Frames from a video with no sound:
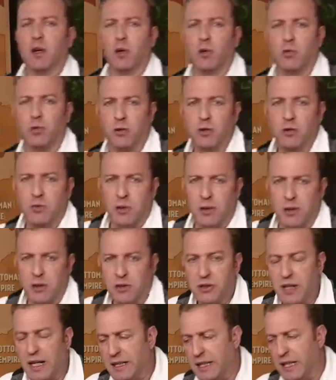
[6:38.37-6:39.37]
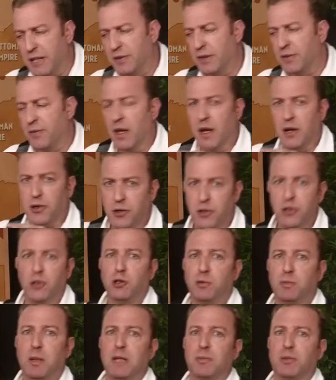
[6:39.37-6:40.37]
Rumors and even
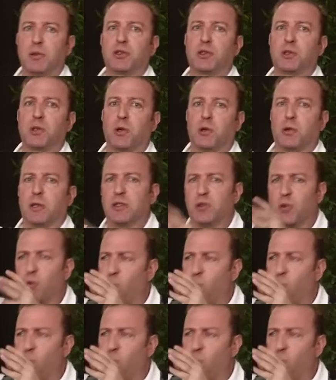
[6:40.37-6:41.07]
newspaper stories